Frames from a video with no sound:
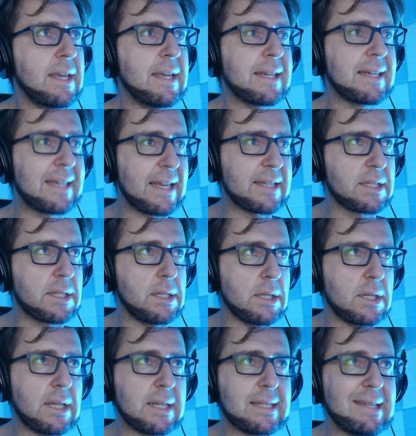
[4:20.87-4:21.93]
That's
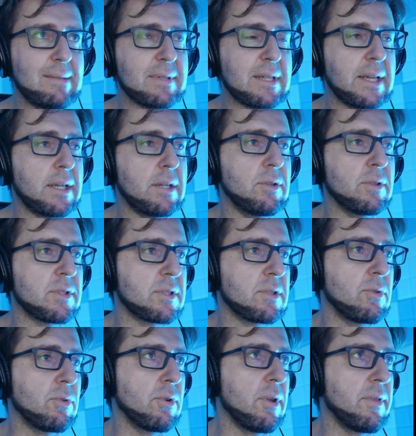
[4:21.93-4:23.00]
good. That seems like a good
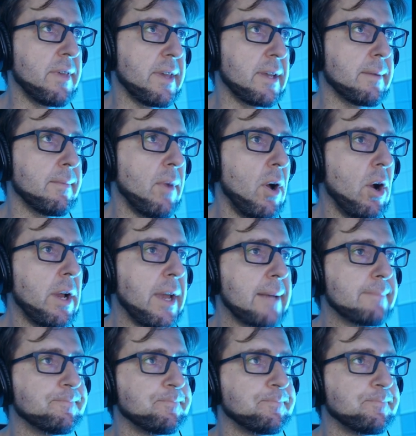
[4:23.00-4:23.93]
score. I think. Okay.